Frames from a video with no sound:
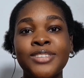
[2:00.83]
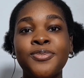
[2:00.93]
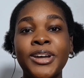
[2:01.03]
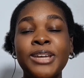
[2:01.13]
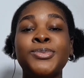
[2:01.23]

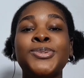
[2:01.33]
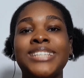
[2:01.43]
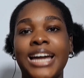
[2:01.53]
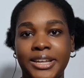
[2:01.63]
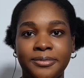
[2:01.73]
for him to
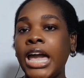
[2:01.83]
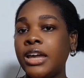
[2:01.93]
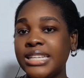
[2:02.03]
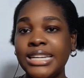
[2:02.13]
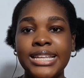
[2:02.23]
die. I
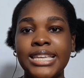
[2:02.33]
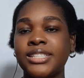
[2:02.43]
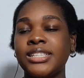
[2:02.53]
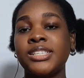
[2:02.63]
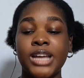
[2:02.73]
understand that
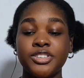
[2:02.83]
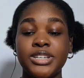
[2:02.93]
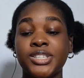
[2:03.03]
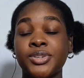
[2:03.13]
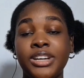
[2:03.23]
this is
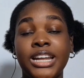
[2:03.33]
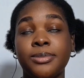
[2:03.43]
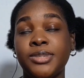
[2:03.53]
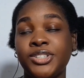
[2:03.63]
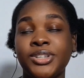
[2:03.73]
actually a screen
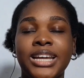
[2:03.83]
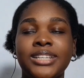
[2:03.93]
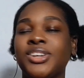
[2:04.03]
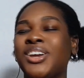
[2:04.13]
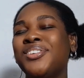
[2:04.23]
adaptation
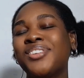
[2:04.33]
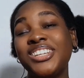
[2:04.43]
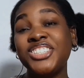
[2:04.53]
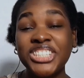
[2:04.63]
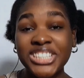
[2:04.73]
and you
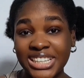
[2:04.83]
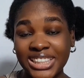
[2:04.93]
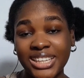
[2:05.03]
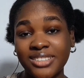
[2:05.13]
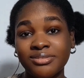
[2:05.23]
can change
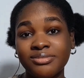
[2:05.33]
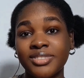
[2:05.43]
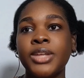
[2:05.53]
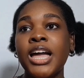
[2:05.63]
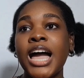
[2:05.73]
anything.
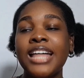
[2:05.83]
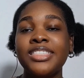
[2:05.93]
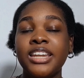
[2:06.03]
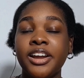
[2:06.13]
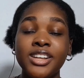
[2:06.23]
And
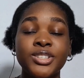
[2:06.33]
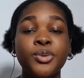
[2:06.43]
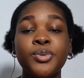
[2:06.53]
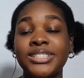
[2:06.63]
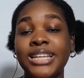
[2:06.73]
the narrator
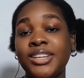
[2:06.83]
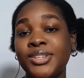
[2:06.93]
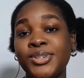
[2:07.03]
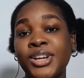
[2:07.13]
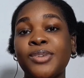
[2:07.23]
who was telling the
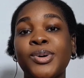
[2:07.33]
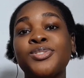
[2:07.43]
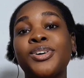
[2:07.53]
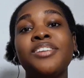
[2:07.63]
story was not